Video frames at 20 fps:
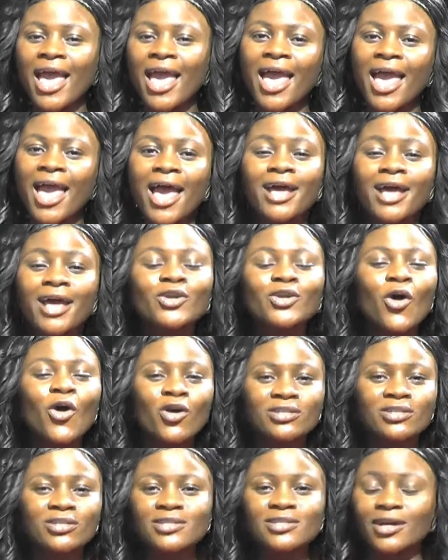and
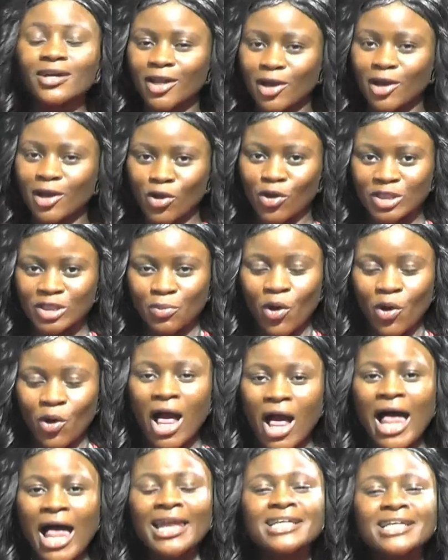also a lot more.
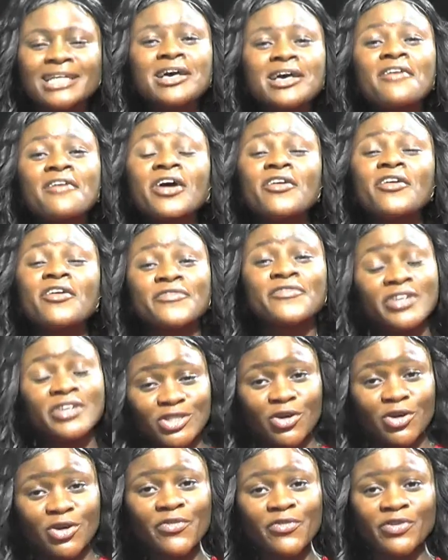Let's have a
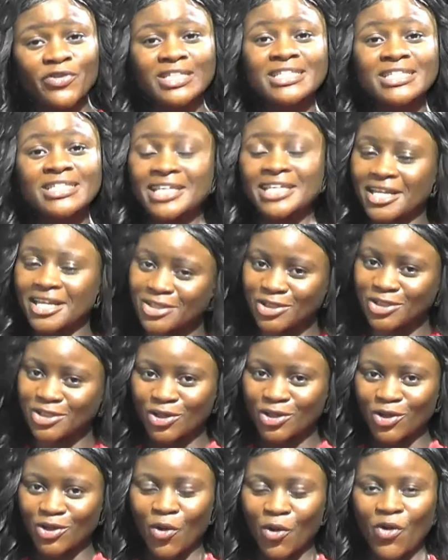video for this
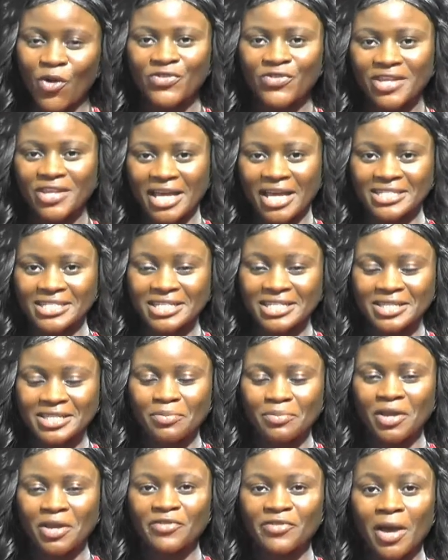edition of the
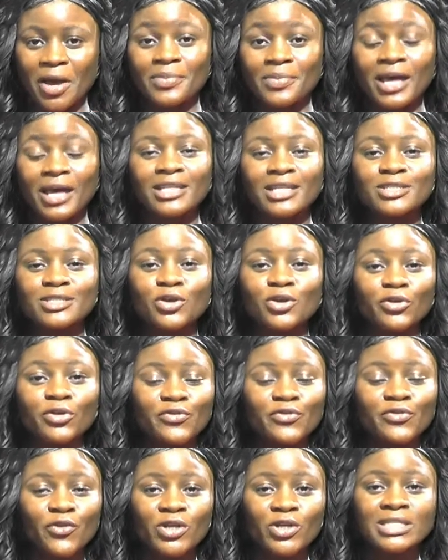Entertainment Vibe that is done
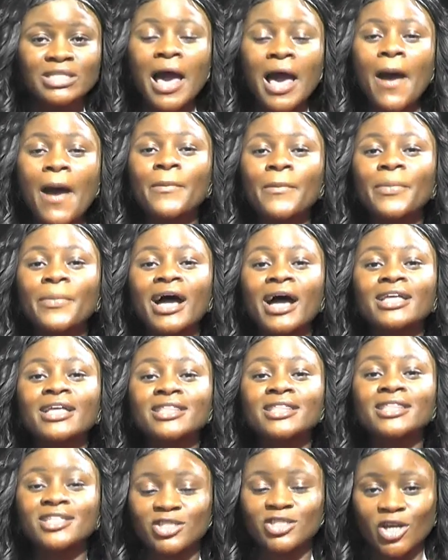for us by
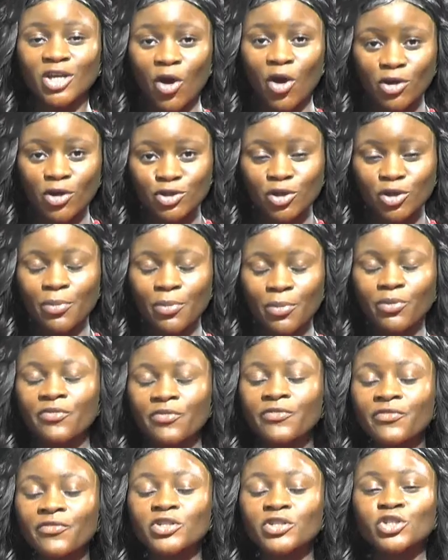DJ Cause Trouble
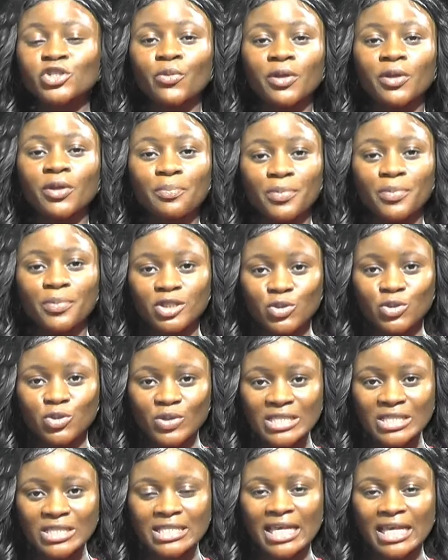featuring Pete
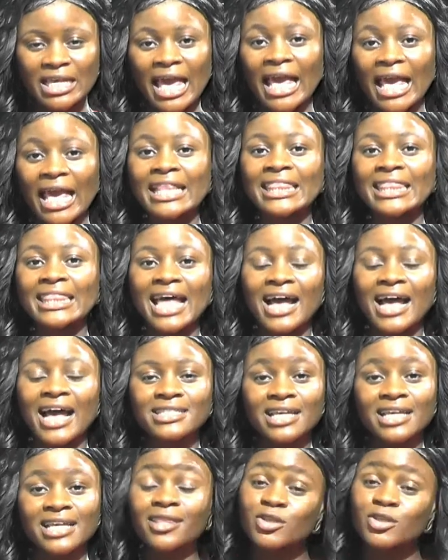Weezy and Nax.
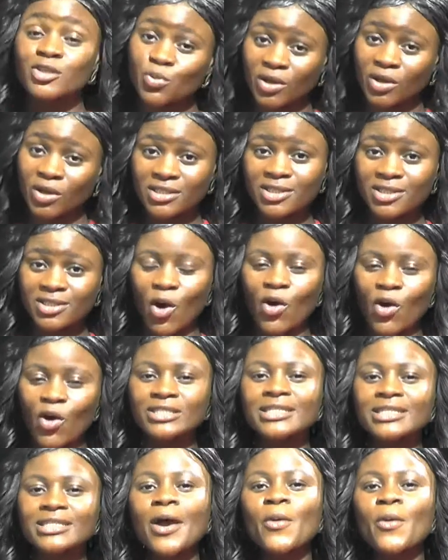And this one is called
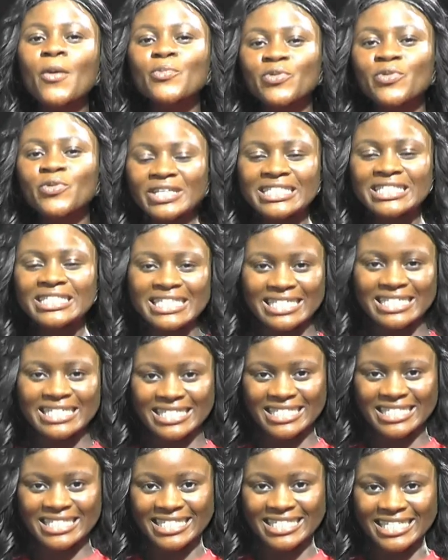Pretty
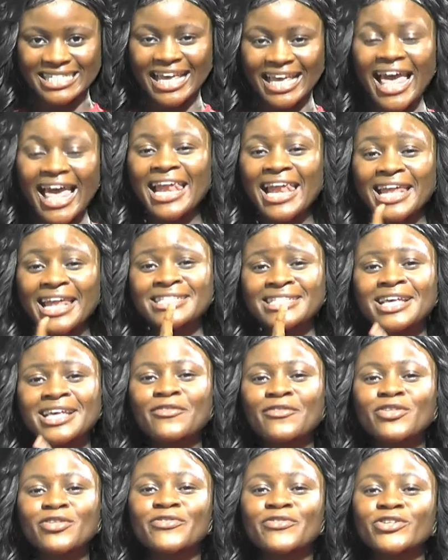Sissy. Let's have
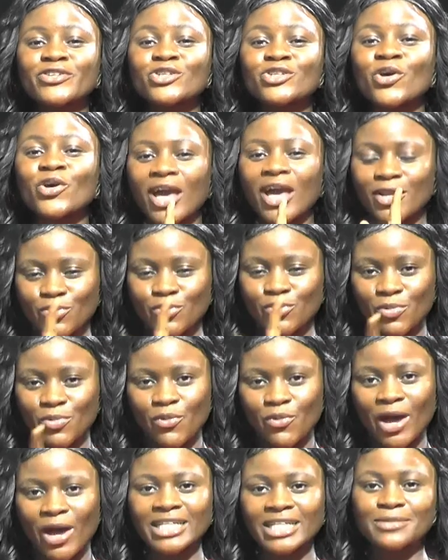the video and we'll be
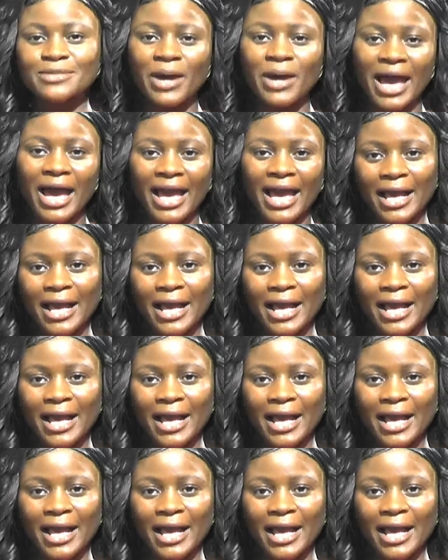right back.